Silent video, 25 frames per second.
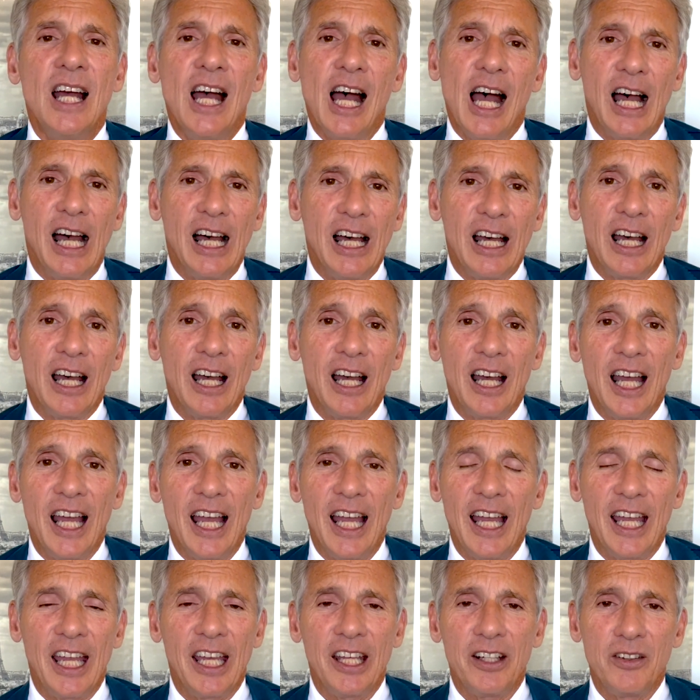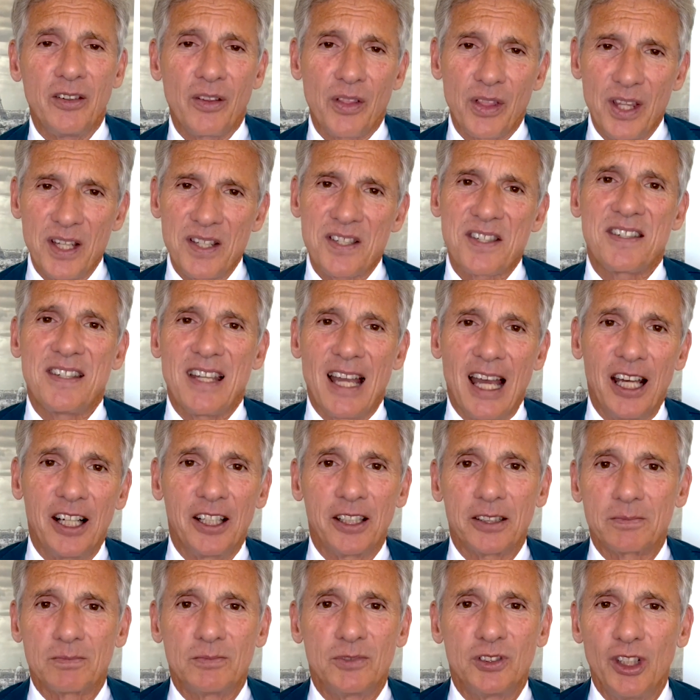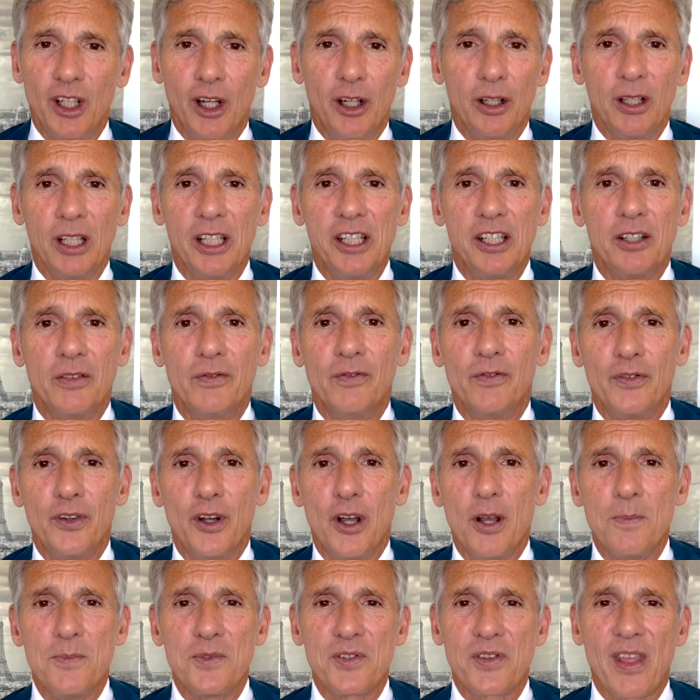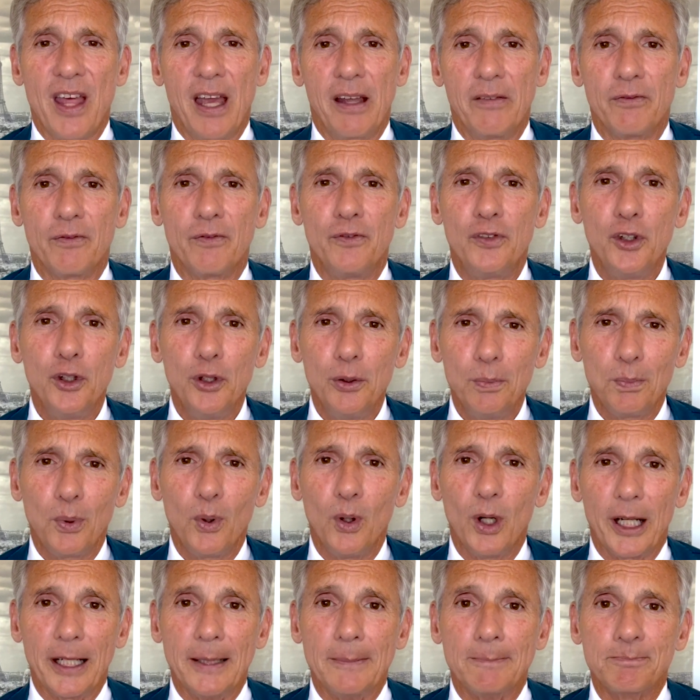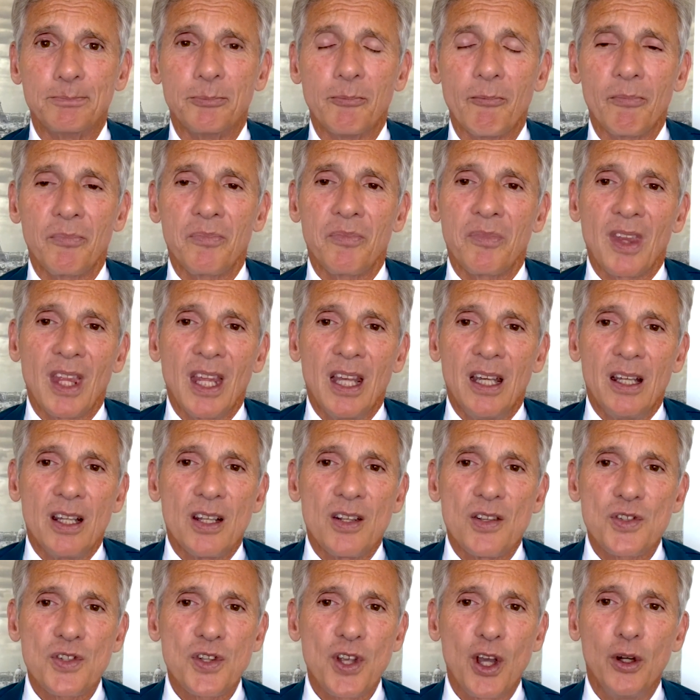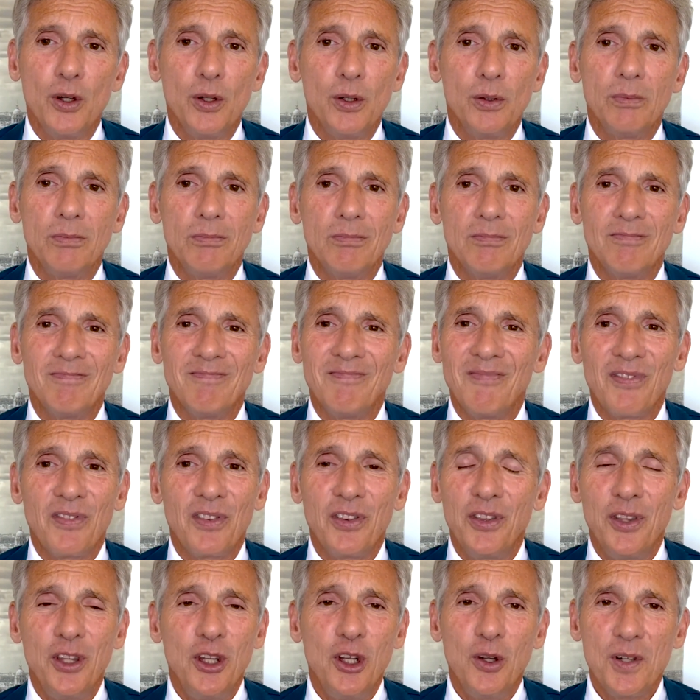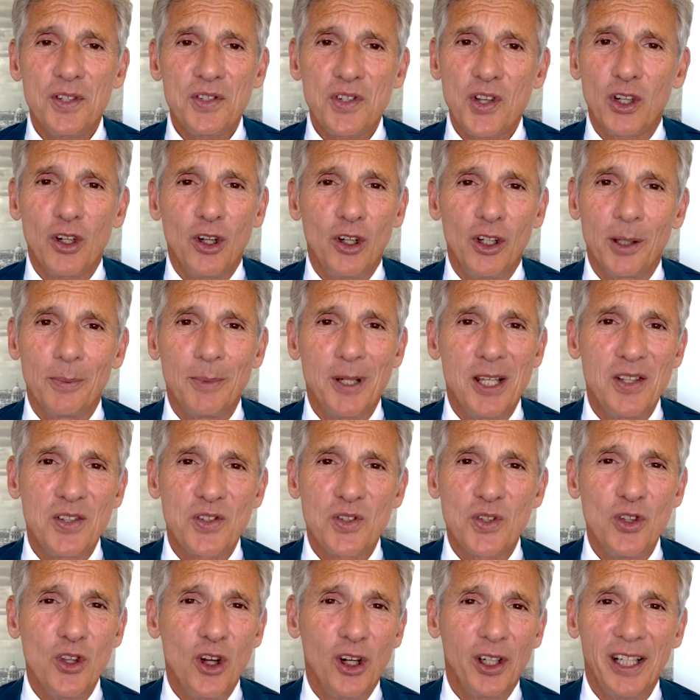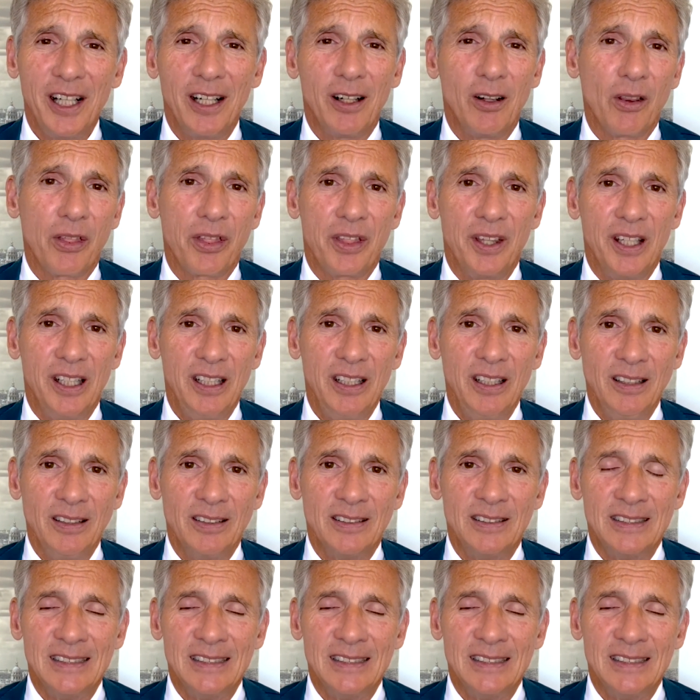And this data totally confirms that viewpoint. So the US economy is not healthy.